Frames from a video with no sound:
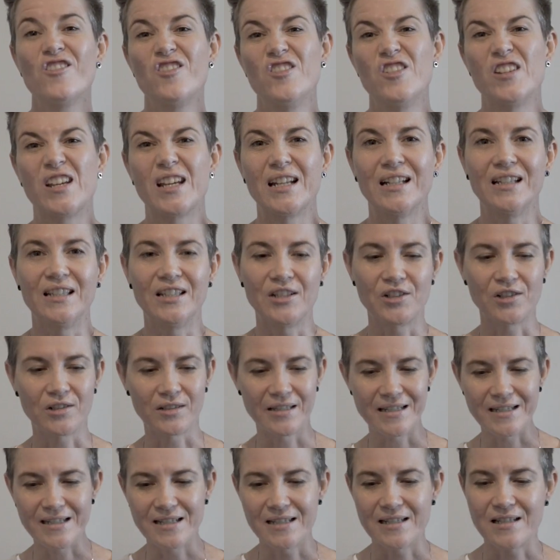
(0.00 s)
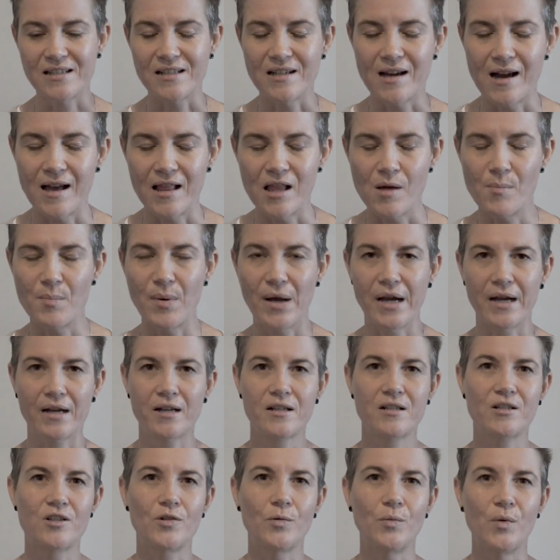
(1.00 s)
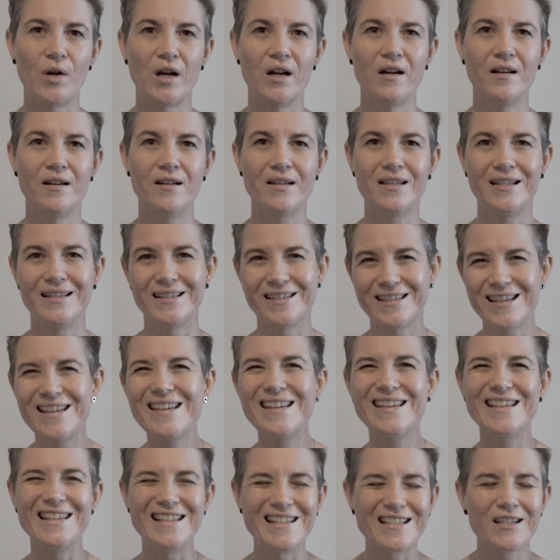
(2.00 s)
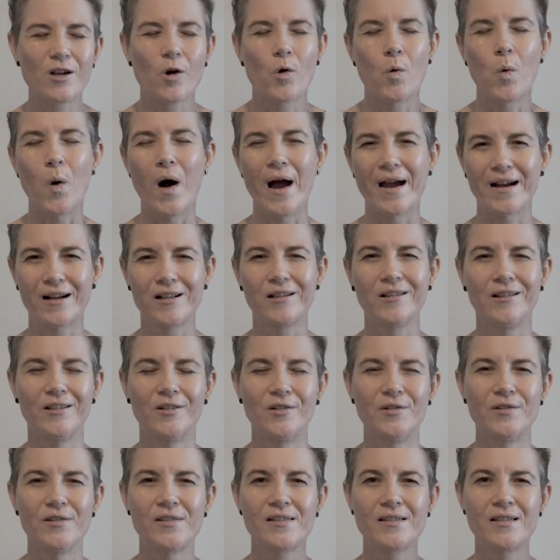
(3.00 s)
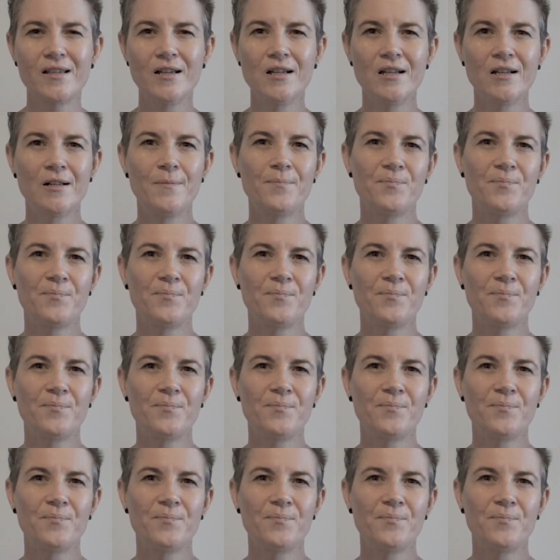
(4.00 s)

You can literally just dial it back to where it is quite close